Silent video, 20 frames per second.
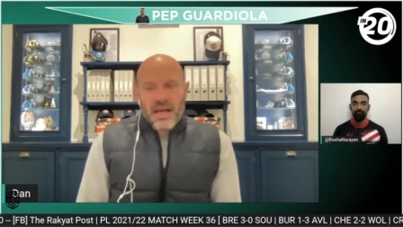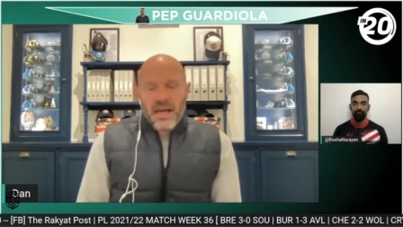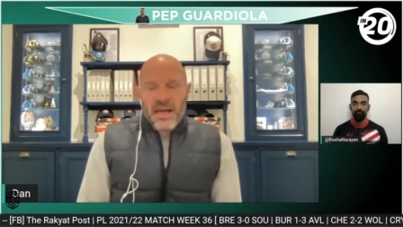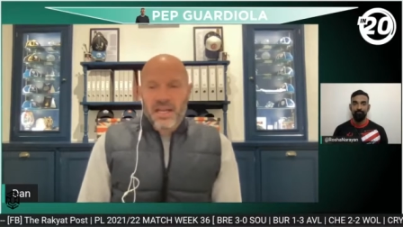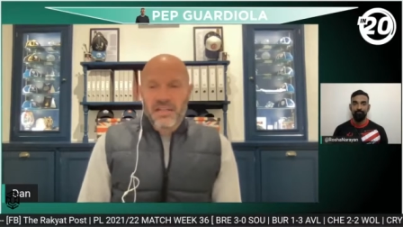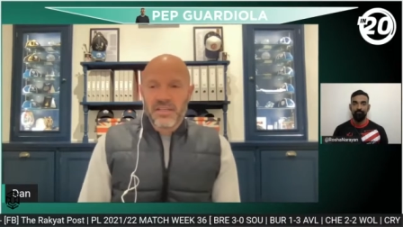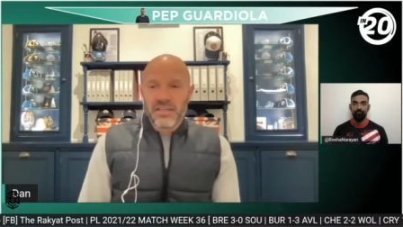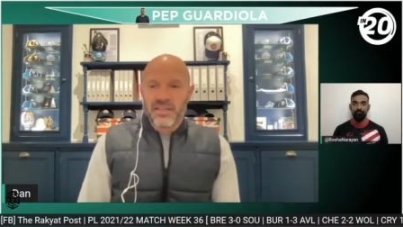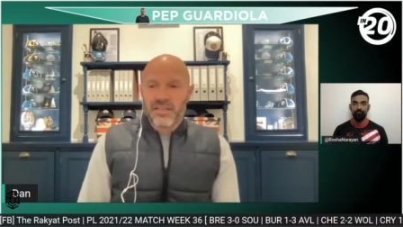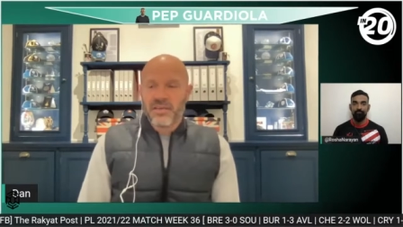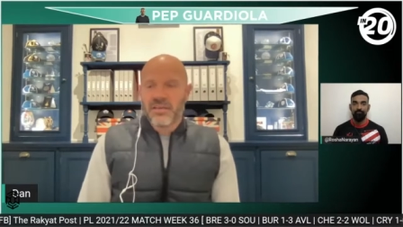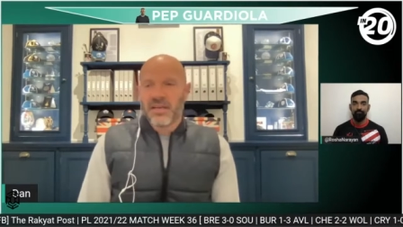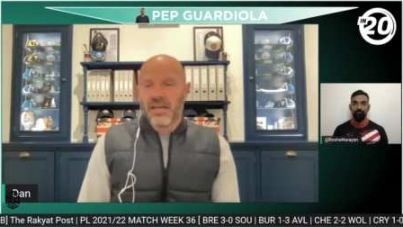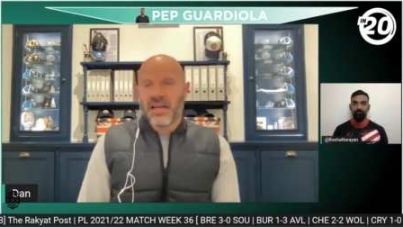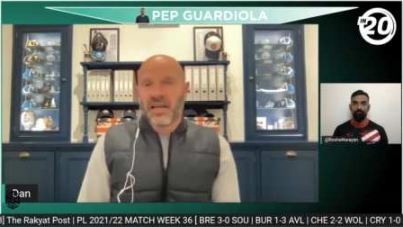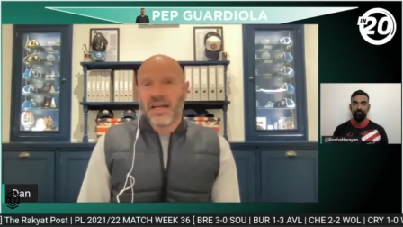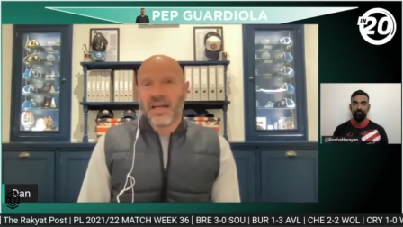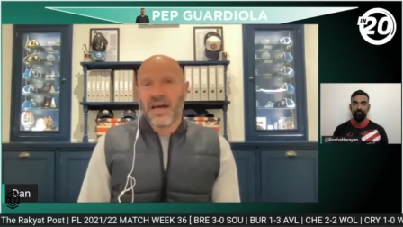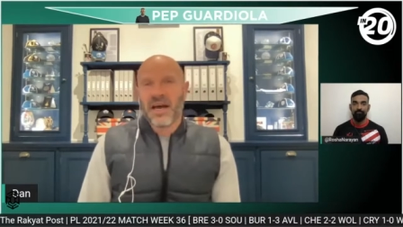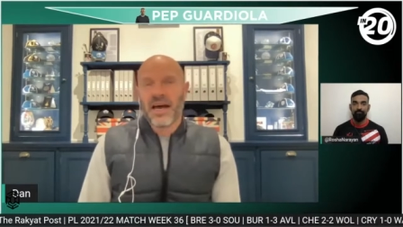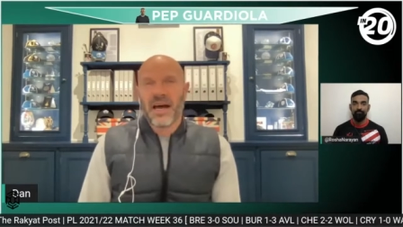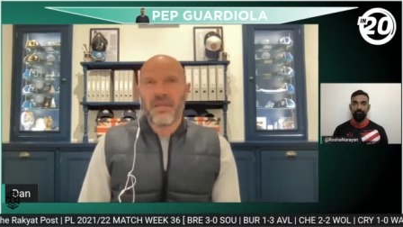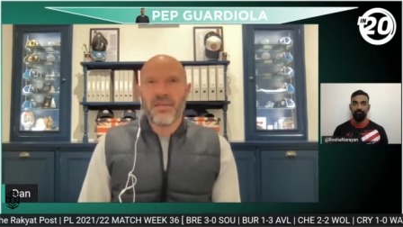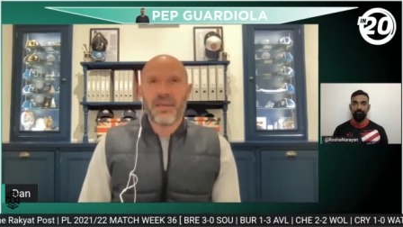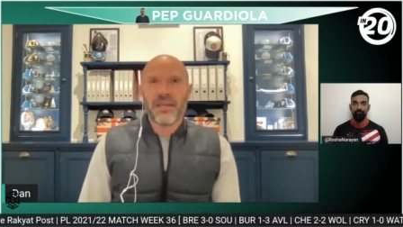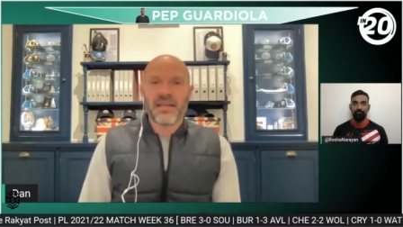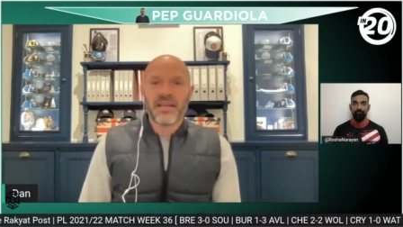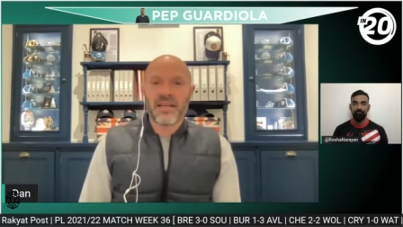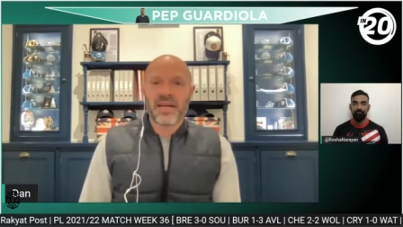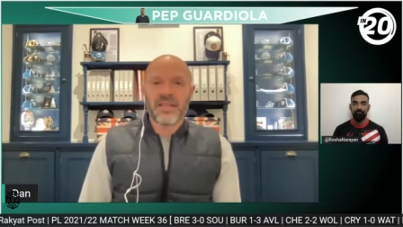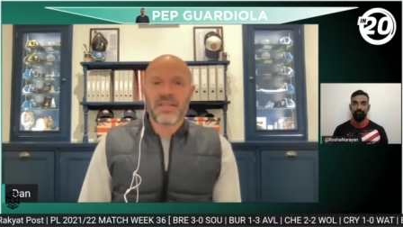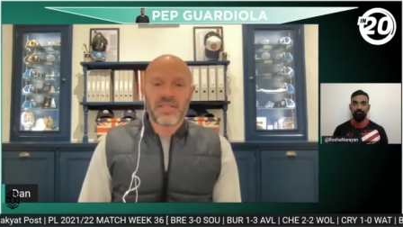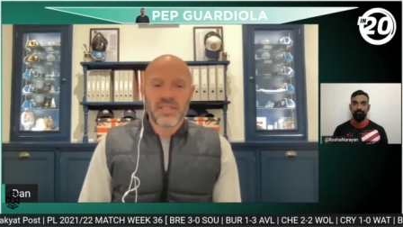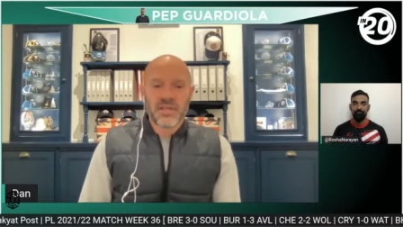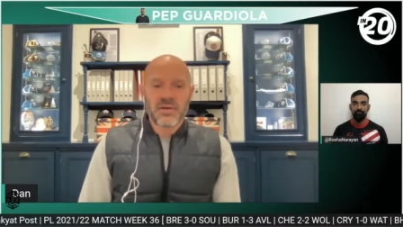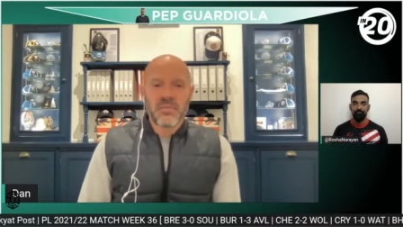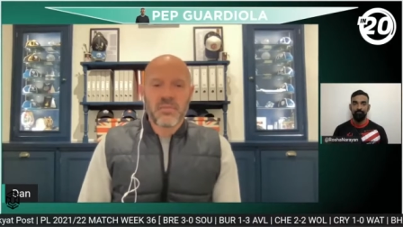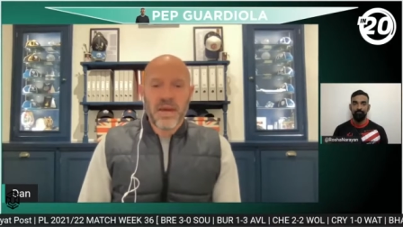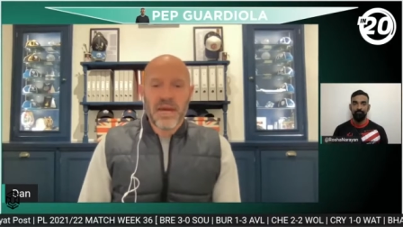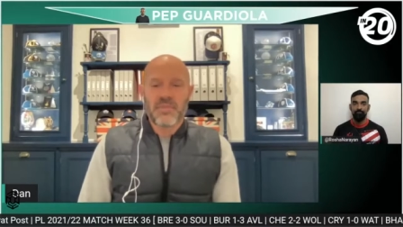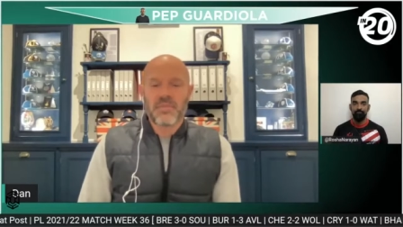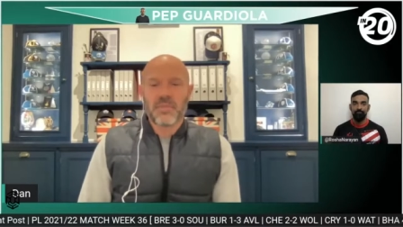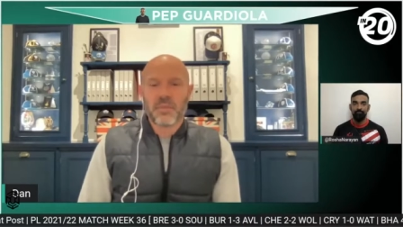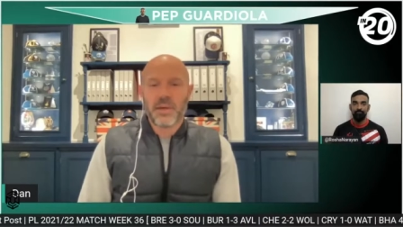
And I think until Pep